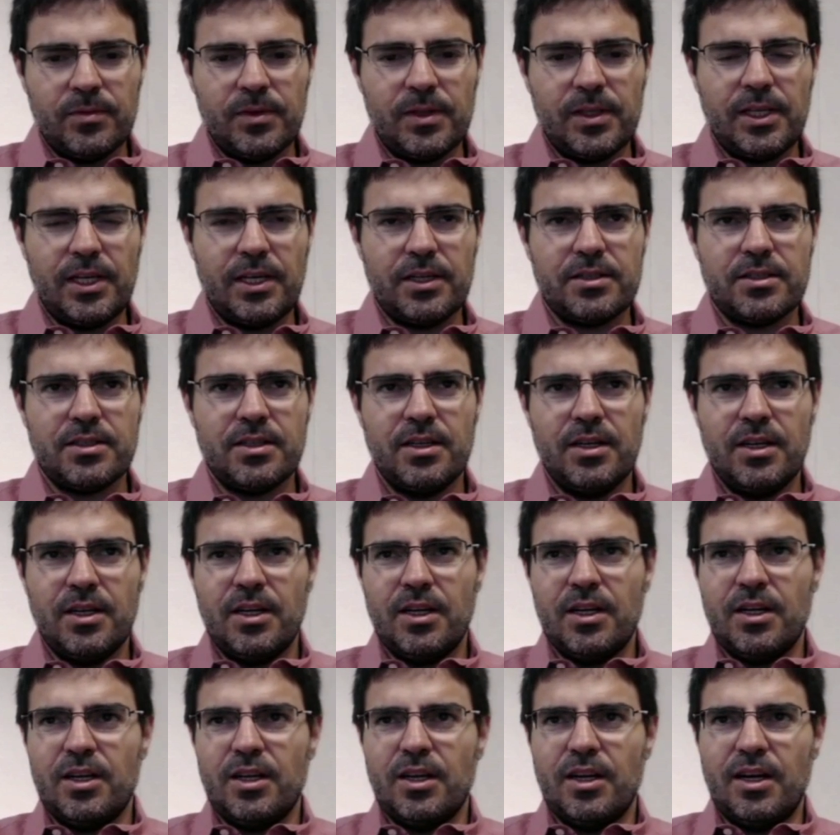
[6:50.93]
Yes,
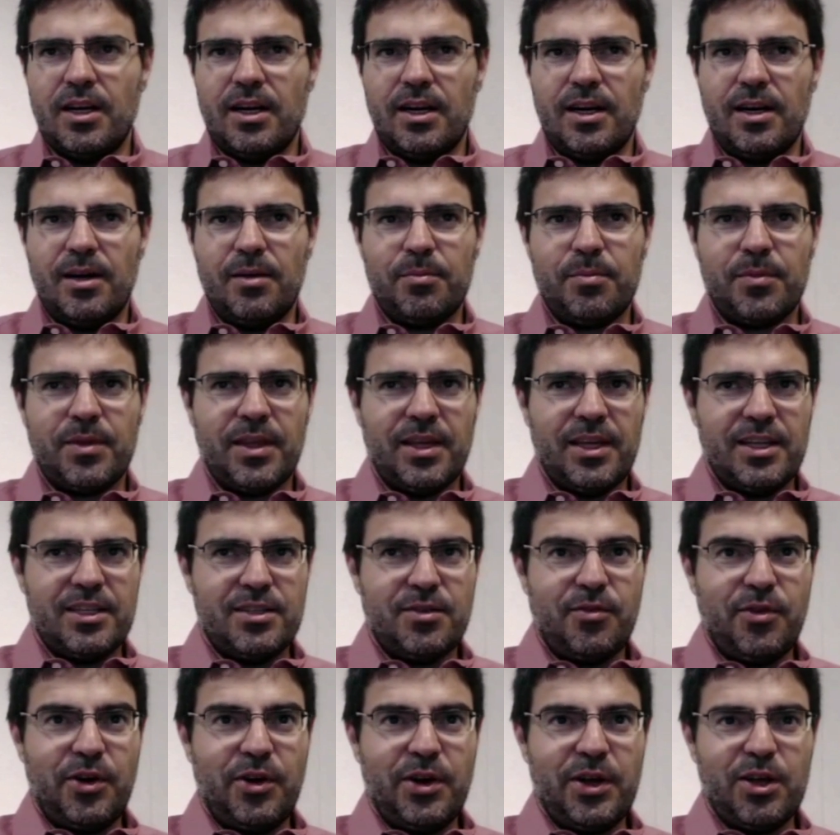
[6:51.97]
it's
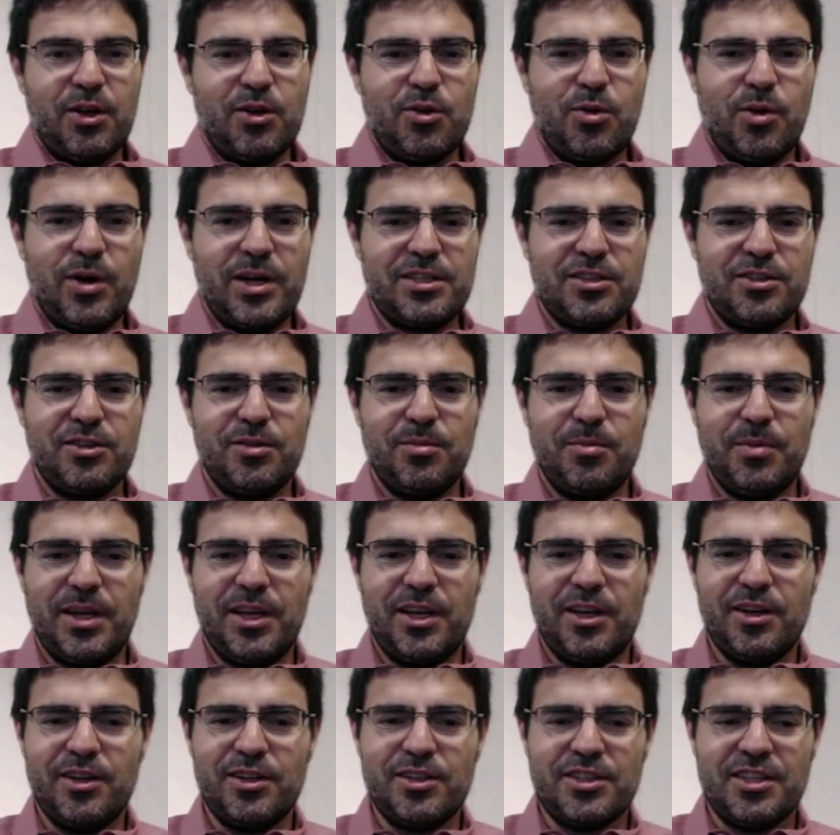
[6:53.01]
a very good question
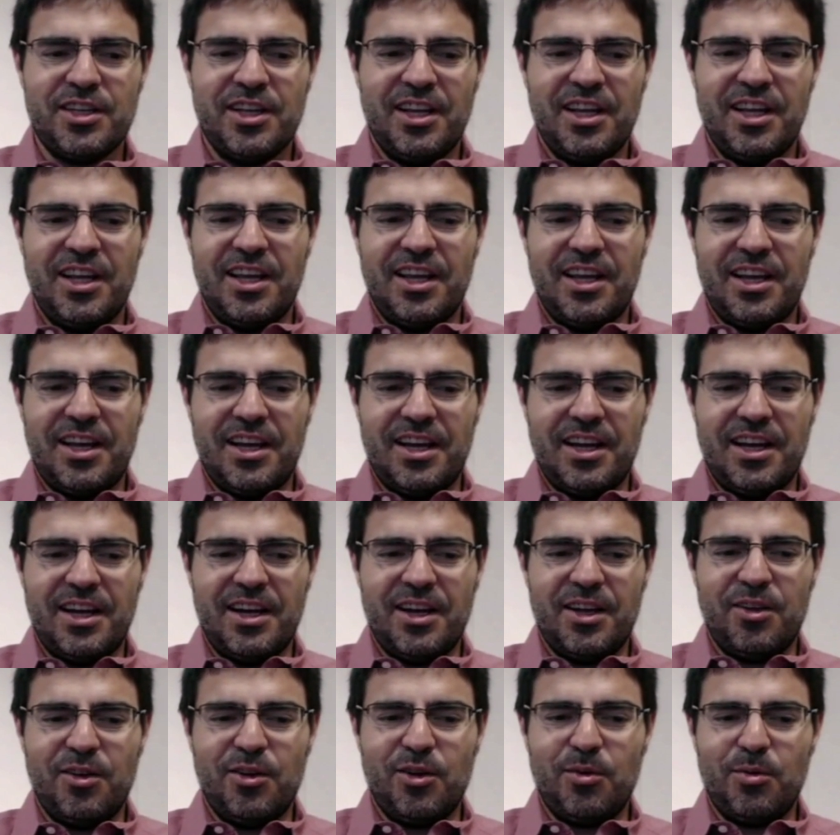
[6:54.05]
because
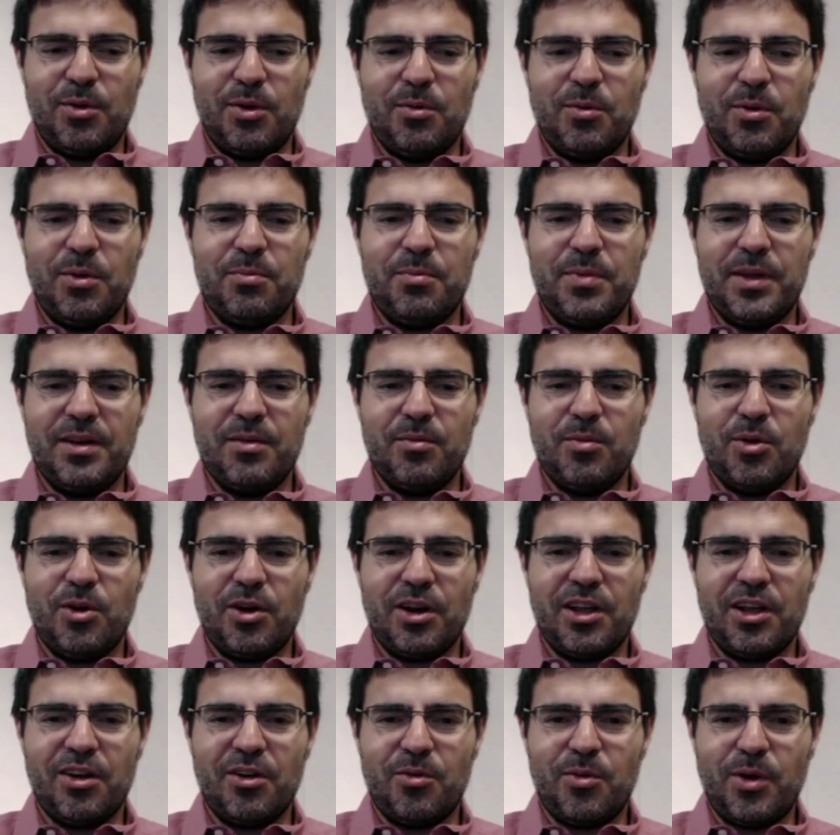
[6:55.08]
we've been
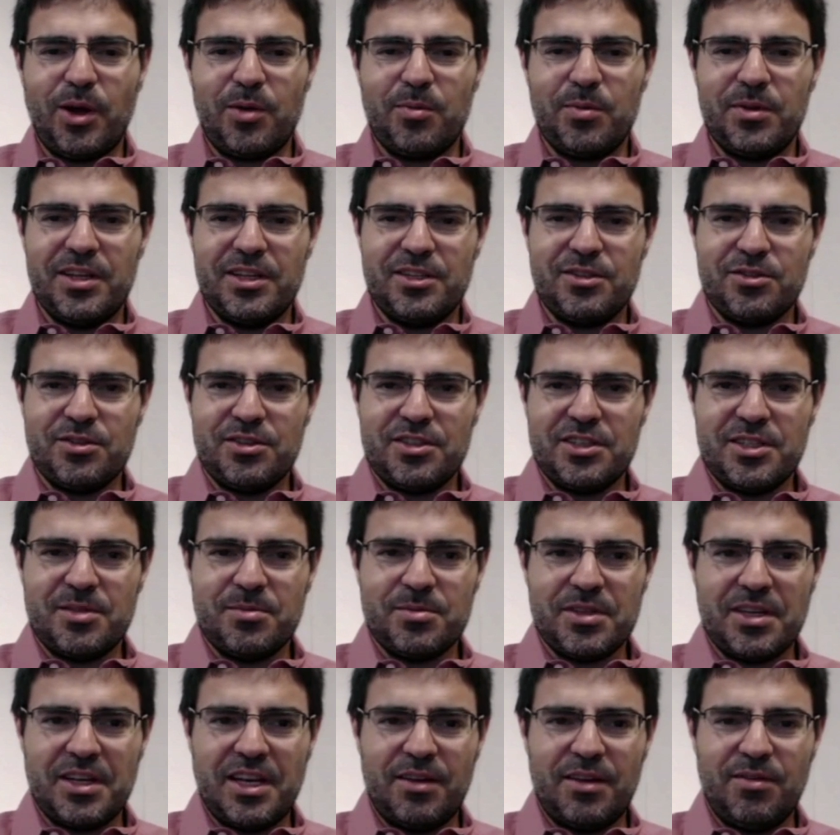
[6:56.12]
working on recommendation
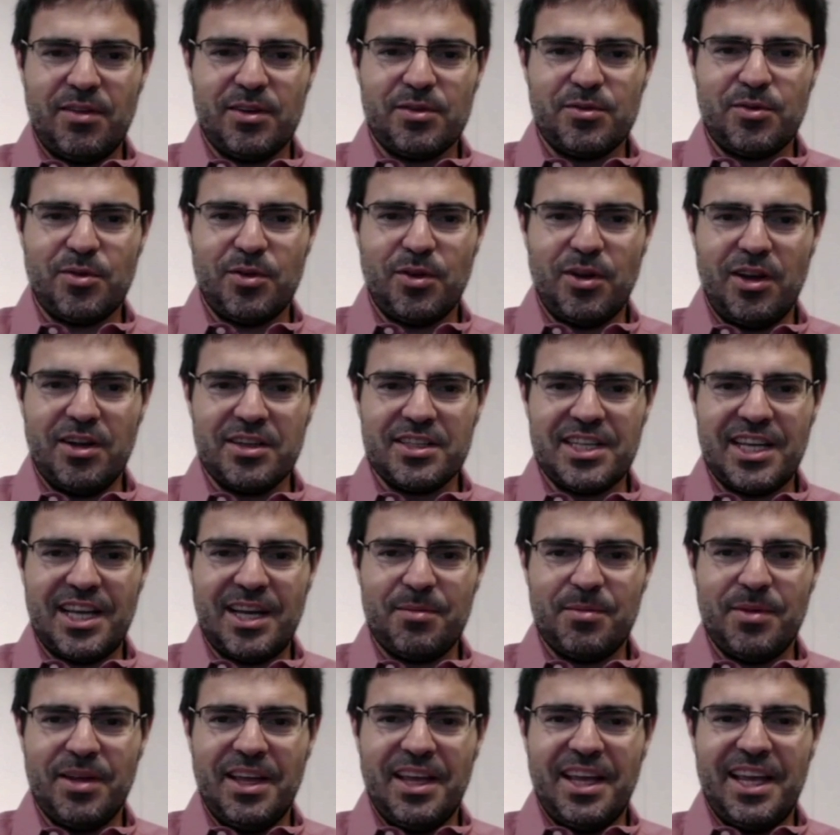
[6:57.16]
systems at Netflix for a long
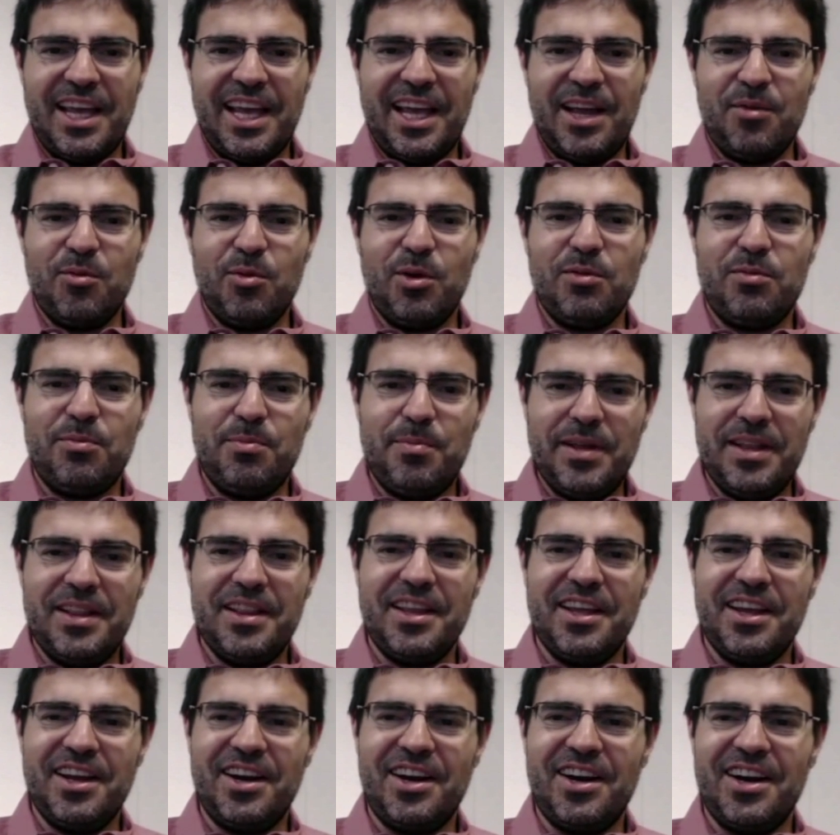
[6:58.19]
time, and we've been
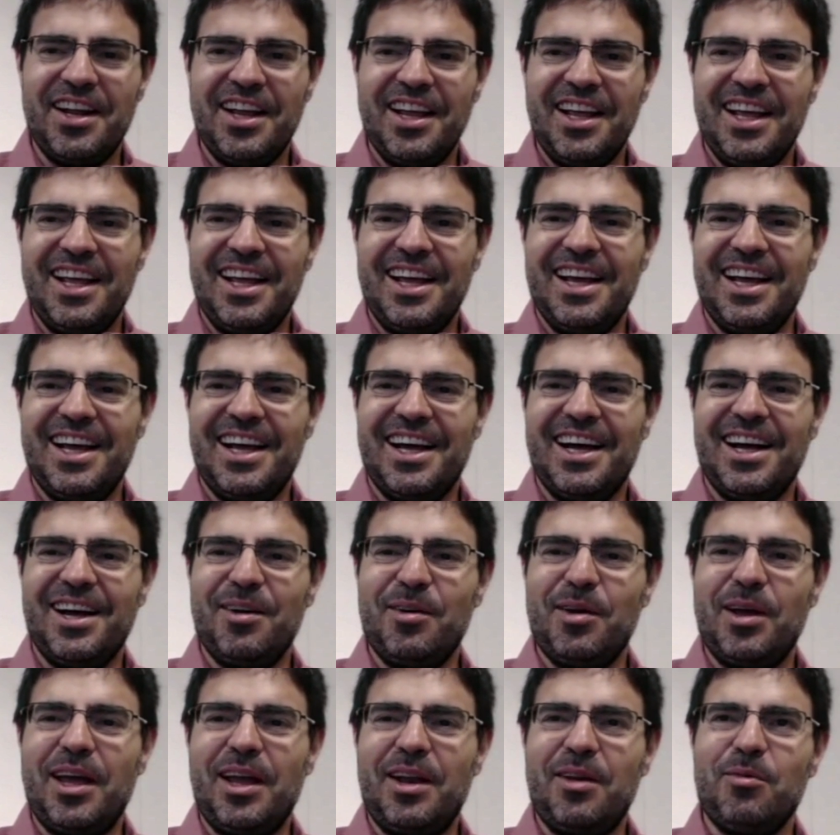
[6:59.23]
there,
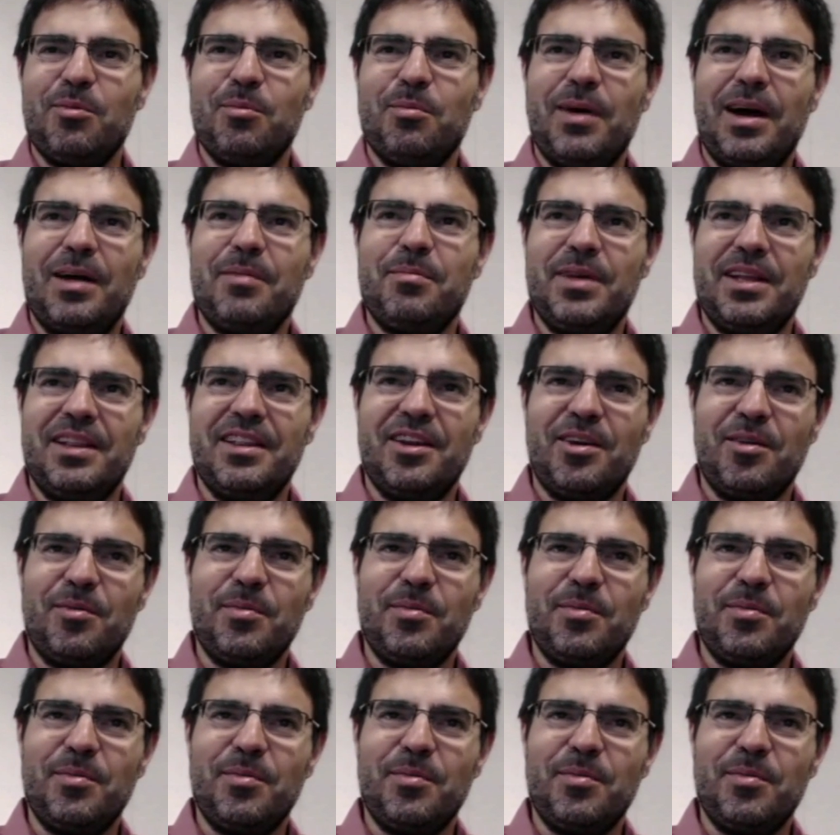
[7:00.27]
and by been there